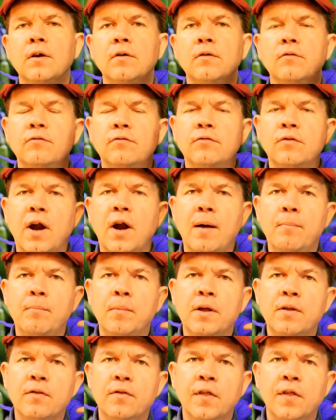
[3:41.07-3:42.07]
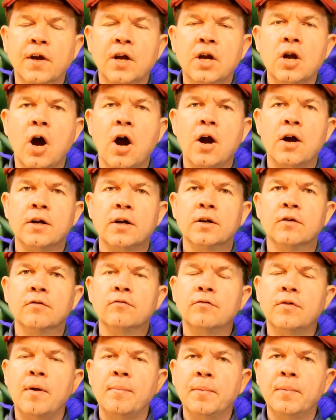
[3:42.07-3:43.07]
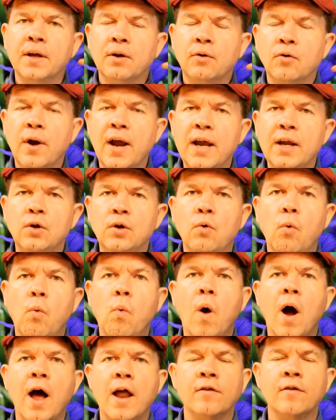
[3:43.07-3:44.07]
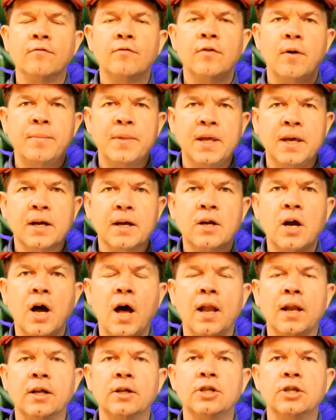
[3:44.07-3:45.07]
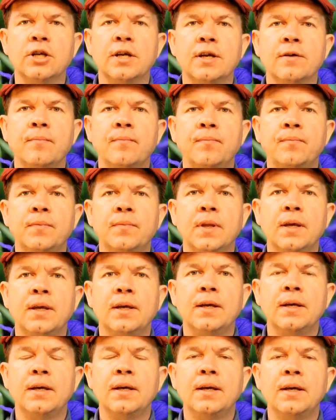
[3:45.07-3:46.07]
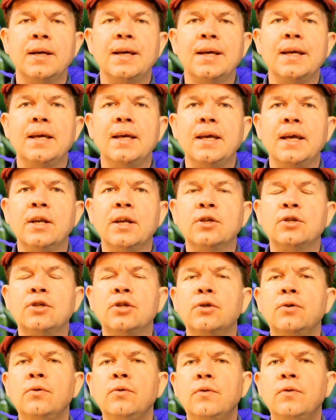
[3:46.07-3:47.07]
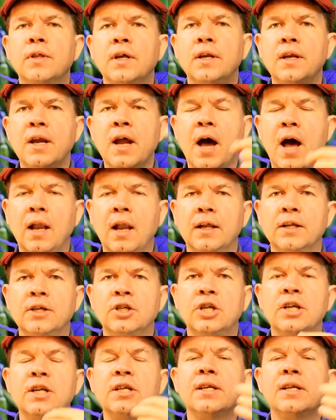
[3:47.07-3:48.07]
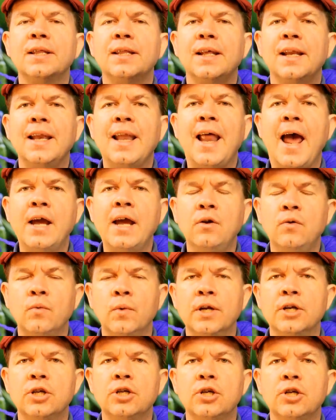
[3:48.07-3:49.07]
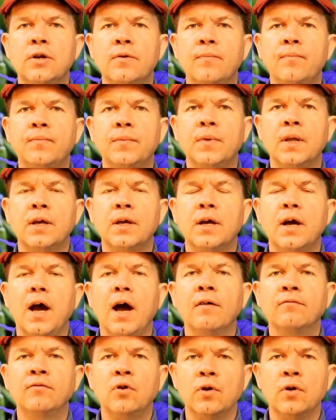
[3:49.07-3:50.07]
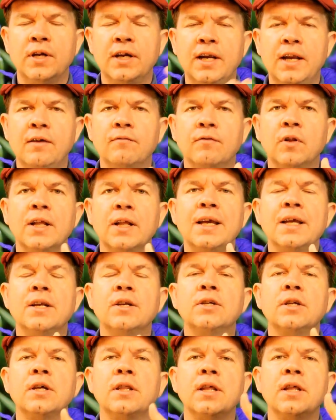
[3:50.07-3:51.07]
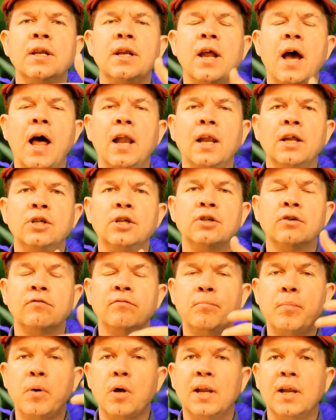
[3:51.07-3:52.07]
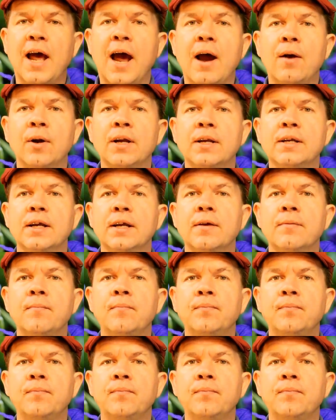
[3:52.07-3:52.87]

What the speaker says: from the garden, from the great one, from the ecology, into the knowledge, into the language of good and evil, into the knowledge of polarity.